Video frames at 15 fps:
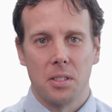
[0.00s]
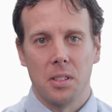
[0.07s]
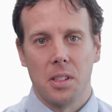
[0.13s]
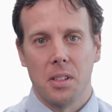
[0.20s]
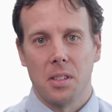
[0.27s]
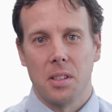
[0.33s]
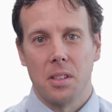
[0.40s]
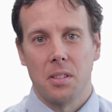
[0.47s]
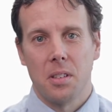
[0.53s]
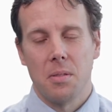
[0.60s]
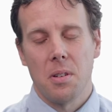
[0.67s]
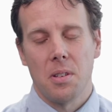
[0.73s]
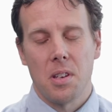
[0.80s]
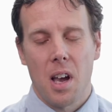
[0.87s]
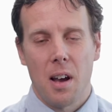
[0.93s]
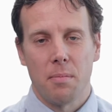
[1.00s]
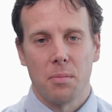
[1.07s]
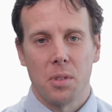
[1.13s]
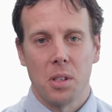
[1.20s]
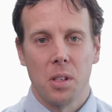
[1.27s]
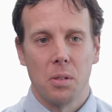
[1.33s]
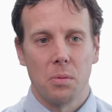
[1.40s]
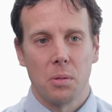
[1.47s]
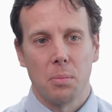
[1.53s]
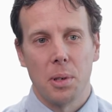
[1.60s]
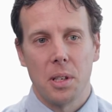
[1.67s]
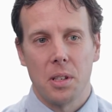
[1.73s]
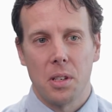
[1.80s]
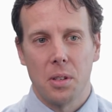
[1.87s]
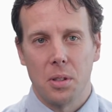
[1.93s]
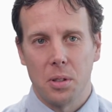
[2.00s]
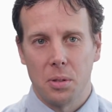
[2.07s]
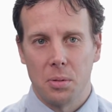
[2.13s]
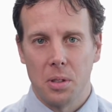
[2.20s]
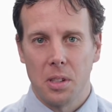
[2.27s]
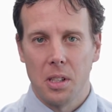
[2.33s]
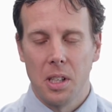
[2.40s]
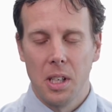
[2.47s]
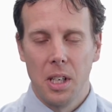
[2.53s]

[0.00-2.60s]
There's two exams, one piece of coursework.